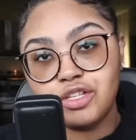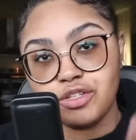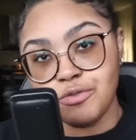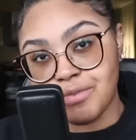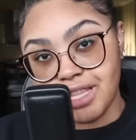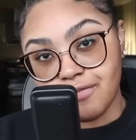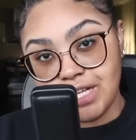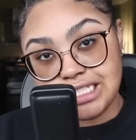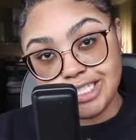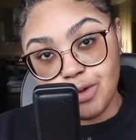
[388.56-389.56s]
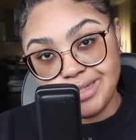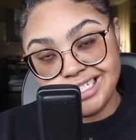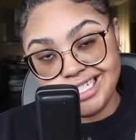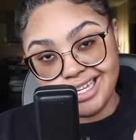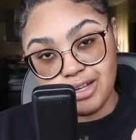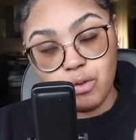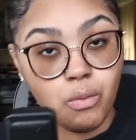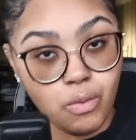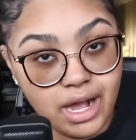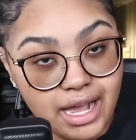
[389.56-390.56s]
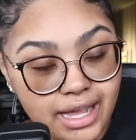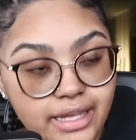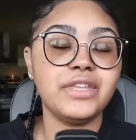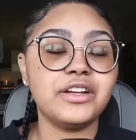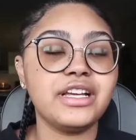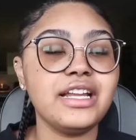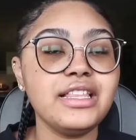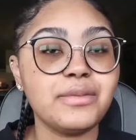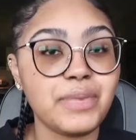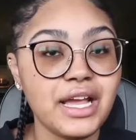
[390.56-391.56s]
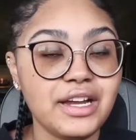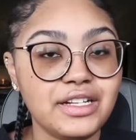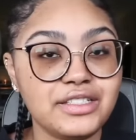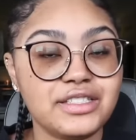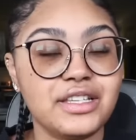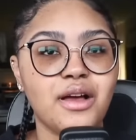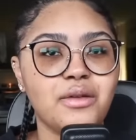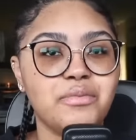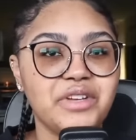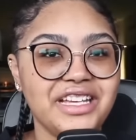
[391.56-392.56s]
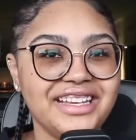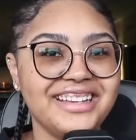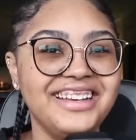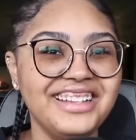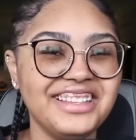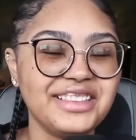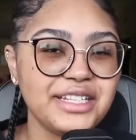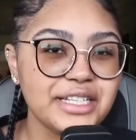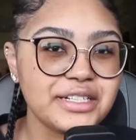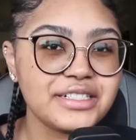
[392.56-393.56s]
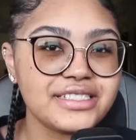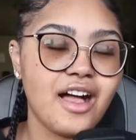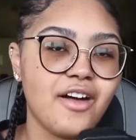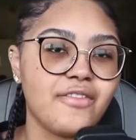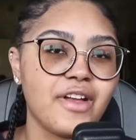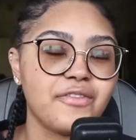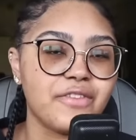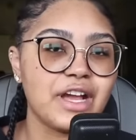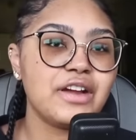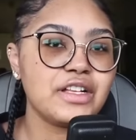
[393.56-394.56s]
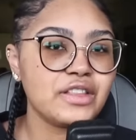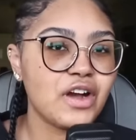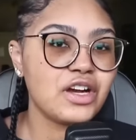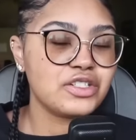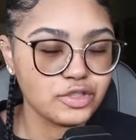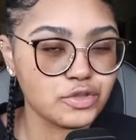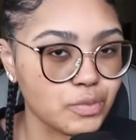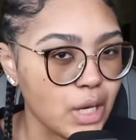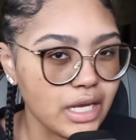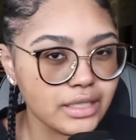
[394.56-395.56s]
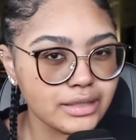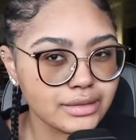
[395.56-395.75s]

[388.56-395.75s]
you motherfucker. Going to jail. Why? They're getting the parents on being leaders of a very large drug